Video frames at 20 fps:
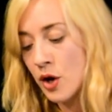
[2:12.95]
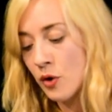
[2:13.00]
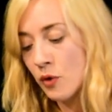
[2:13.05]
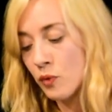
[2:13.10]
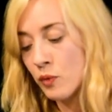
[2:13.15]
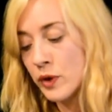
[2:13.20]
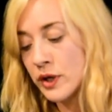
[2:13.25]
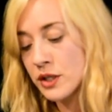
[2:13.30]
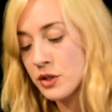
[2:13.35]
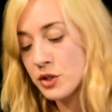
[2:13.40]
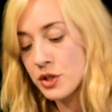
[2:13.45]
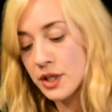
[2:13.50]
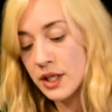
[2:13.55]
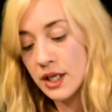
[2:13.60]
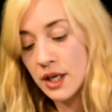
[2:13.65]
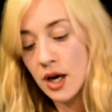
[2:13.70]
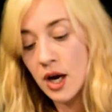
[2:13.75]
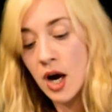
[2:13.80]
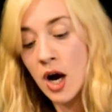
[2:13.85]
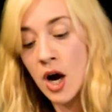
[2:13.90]
which
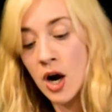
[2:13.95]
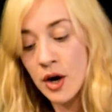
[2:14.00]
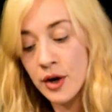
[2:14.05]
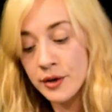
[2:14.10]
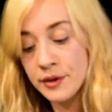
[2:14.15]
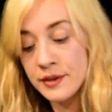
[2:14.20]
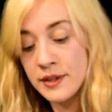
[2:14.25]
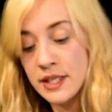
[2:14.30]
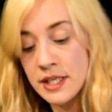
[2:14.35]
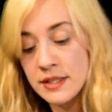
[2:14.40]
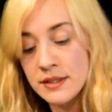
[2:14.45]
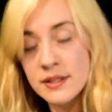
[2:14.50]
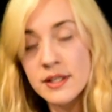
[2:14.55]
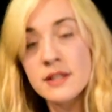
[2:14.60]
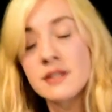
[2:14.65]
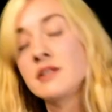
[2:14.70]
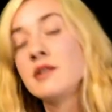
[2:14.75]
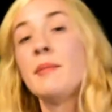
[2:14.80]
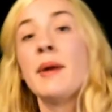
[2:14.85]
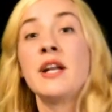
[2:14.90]
are the
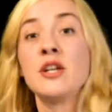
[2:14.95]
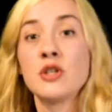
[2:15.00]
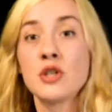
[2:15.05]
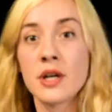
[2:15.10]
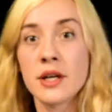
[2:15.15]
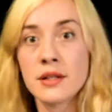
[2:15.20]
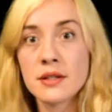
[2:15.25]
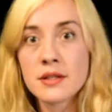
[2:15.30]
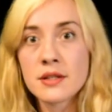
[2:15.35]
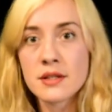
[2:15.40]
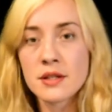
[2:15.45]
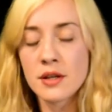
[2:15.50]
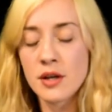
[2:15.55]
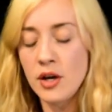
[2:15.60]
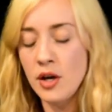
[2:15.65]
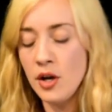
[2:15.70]
6 dimensions.